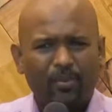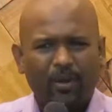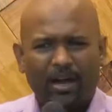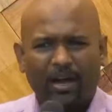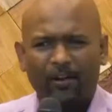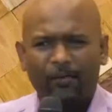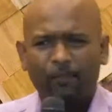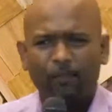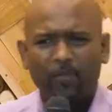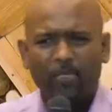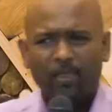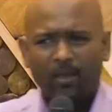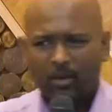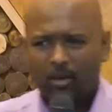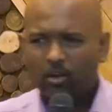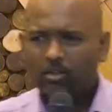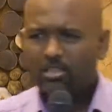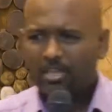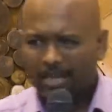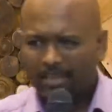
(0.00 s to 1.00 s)
about? It
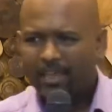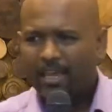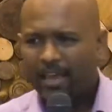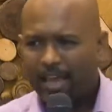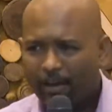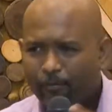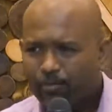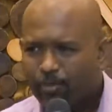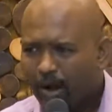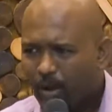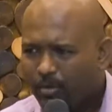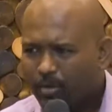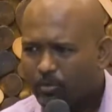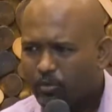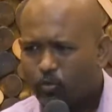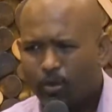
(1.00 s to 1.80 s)
looks like they have problems.